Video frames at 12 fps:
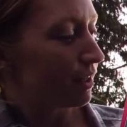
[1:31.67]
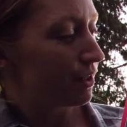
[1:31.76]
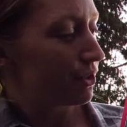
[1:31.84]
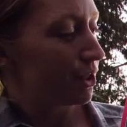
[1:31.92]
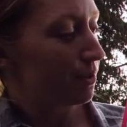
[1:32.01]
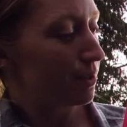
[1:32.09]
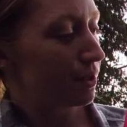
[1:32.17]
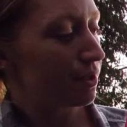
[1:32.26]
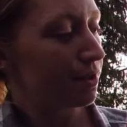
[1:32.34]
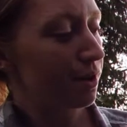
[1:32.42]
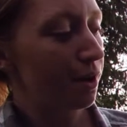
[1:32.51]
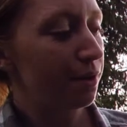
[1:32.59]
She was
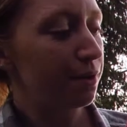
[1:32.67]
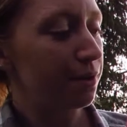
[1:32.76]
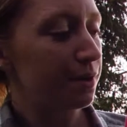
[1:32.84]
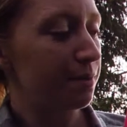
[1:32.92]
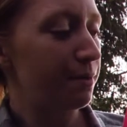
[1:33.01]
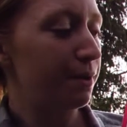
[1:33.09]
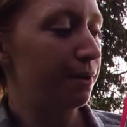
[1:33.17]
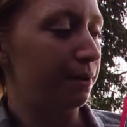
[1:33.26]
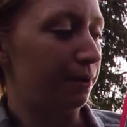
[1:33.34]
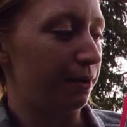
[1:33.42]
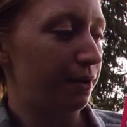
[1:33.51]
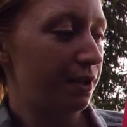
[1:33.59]
so
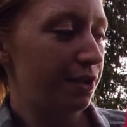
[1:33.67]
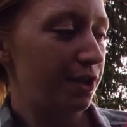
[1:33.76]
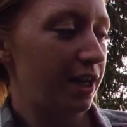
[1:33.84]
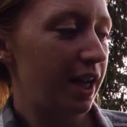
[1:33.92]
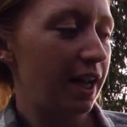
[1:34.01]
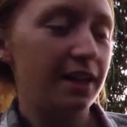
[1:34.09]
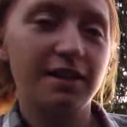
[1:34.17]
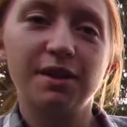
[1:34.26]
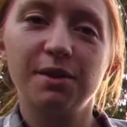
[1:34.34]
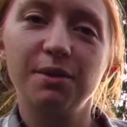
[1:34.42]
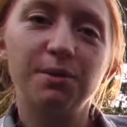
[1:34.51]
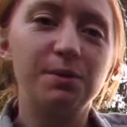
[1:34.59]
small that she had
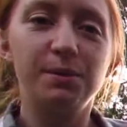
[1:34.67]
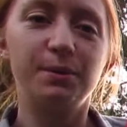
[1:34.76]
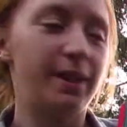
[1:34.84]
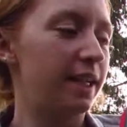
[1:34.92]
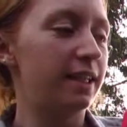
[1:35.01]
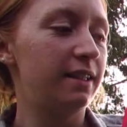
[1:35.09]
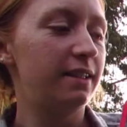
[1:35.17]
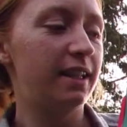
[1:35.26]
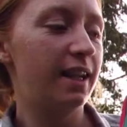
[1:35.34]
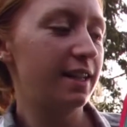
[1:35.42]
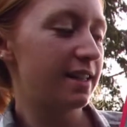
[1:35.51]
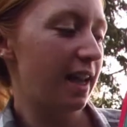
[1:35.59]
to wiggle
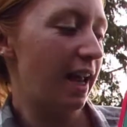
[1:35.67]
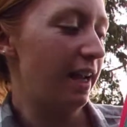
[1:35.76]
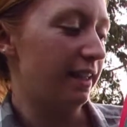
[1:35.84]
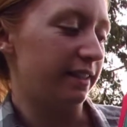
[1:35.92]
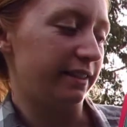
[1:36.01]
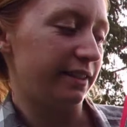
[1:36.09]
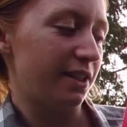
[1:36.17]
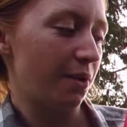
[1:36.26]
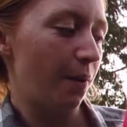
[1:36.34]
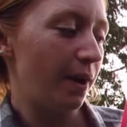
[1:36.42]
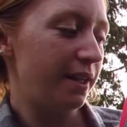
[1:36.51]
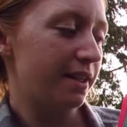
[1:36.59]
her tail
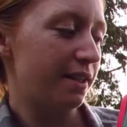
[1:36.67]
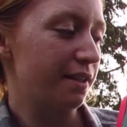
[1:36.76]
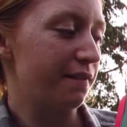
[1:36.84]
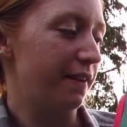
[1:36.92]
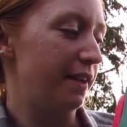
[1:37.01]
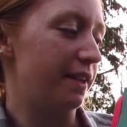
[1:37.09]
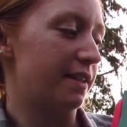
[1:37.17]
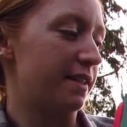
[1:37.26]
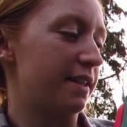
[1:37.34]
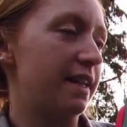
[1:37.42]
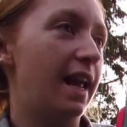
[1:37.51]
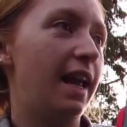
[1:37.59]
twice as
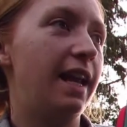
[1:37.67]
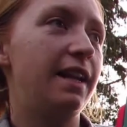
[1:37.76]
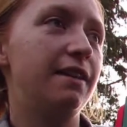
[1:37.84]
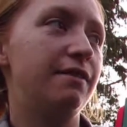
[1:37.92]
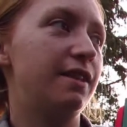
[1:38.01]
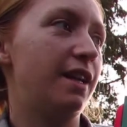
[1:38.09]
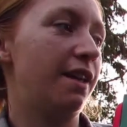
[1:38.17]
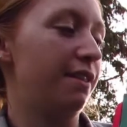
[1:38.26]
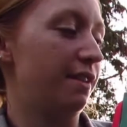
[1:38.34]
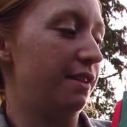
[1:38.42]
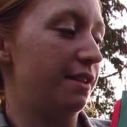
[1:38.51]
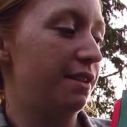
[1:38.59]
fast as any of the
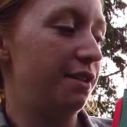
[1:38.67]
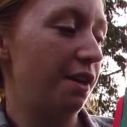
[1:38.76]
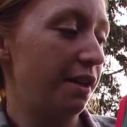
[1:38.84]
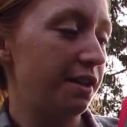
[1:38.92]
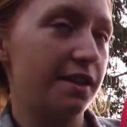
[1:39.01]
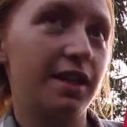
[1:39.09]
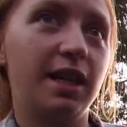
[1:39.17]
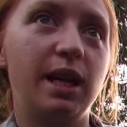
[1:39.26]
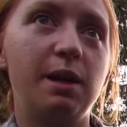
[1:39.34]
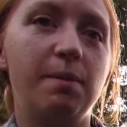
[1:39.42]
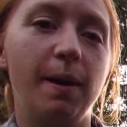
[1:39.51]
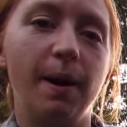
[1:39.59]
others just to
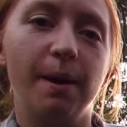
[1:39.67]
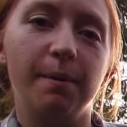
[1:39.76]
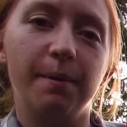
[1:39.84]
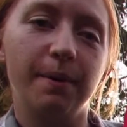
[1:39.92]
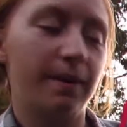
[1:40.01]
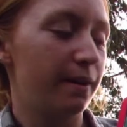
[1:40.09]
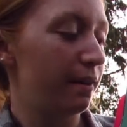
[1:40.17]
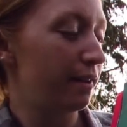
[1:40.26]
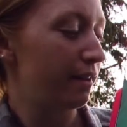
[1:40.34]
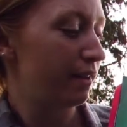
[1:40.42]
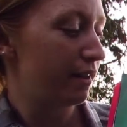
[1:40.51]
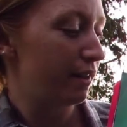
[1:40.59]
keep up.
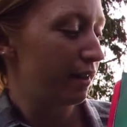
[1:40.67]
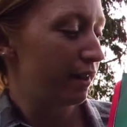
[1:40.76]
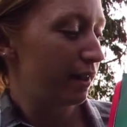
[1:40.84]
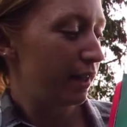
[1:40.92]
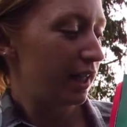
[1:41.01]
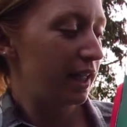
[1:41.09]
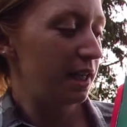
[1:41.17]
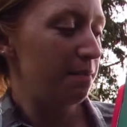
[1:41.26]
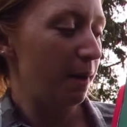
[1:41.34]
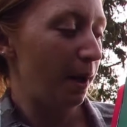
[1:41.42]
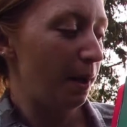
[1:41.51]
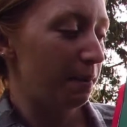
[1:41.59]

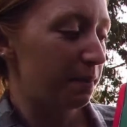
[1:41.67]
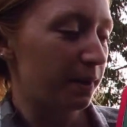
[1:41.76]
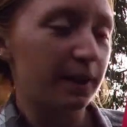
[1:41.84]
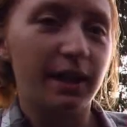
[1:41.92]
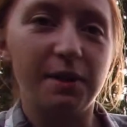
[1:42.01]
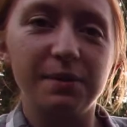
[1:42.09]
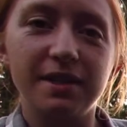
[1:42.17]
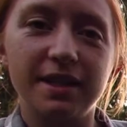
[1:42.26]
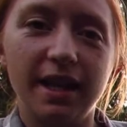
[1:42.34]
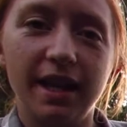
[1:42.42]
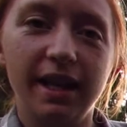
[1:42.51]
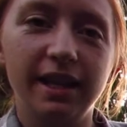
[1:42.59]
Keep up, they would
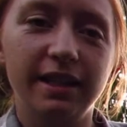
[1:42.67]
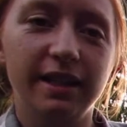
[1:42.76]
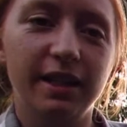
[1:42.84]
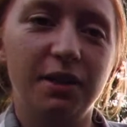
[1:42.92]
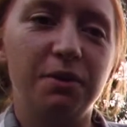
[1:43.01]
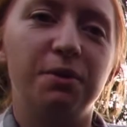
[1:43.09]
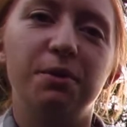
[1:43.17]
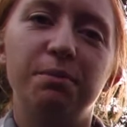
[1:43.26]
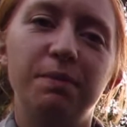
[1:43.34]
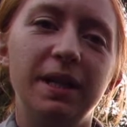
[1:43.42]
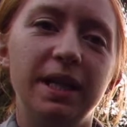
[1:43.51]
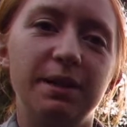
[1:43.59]
say, or
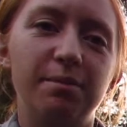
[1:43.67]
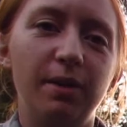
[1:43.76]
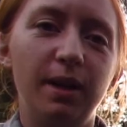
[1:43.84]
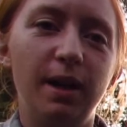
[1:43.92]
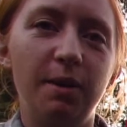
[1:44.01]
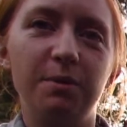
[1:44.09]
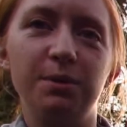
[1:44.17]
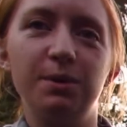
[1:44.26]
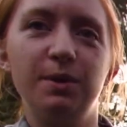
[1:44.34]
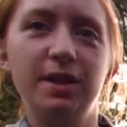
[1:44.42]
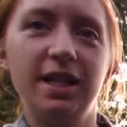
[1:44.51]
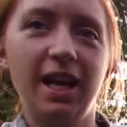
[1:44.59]
Big Blub
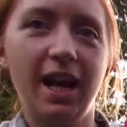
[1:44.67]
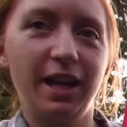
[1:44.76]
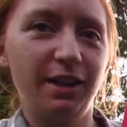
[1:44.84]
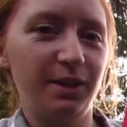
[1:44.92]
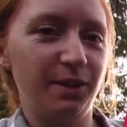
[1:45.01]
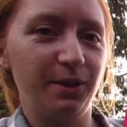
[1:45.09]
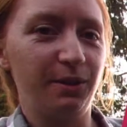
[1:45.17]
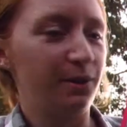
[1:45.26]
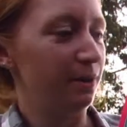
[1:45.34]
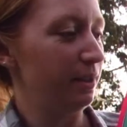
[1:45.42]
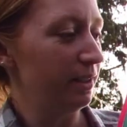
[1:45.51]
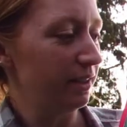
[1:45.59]
will get you.